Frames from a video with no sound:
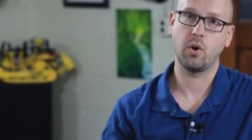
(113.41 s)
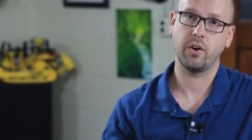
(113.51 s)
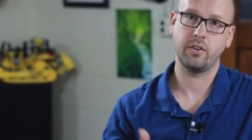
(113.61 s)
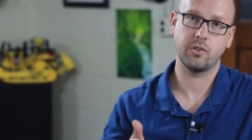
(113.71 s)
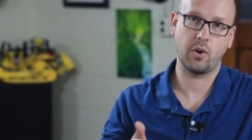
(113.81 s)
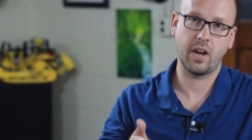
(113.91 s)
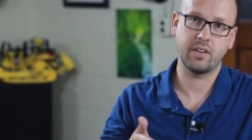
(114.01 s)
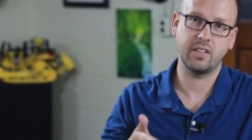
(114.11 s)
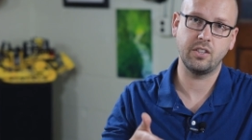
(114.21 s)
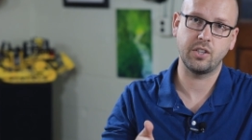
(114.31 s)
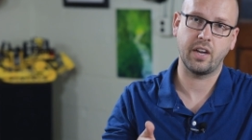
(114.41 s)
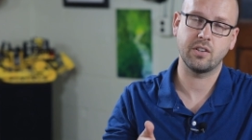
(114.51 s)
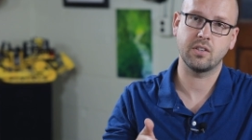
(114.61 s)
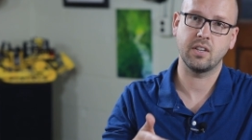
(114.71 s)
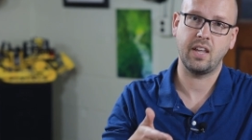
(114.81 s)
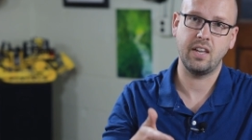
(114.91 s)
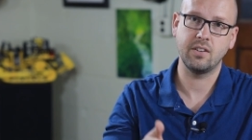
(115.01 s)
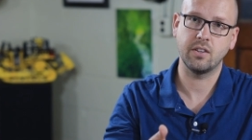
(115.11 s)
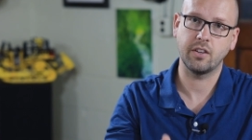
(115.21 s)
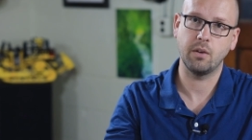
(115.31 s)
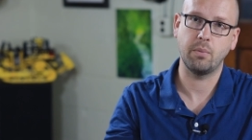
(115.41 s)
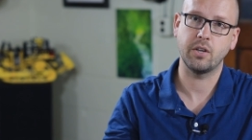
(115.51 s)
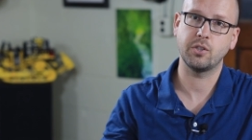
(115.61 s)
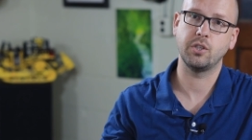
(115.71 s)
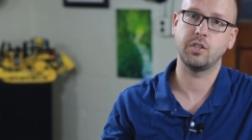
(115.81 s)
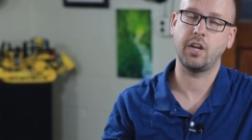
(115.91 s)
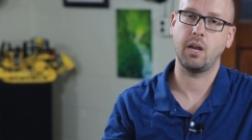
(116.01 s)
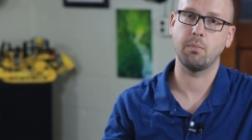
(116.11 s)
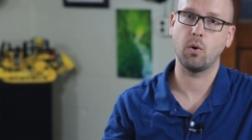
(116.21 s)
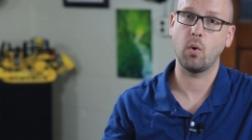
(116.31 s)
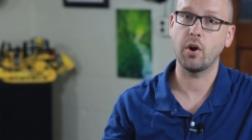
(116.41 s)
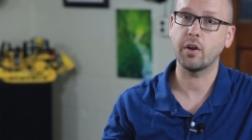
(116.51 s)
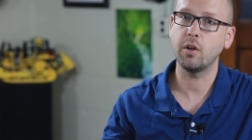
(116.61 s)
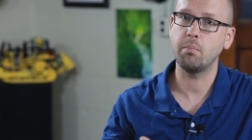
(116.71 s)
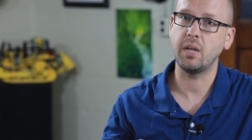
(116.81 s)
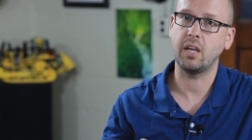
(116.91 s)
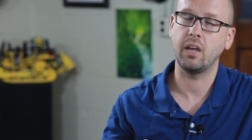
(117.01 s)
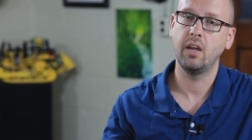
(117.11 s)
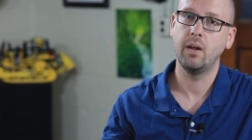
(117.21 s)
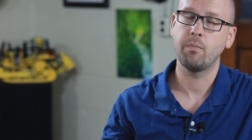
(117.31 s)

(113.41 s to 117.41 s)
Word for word: where it direct injects into the combustion chamber, where it could be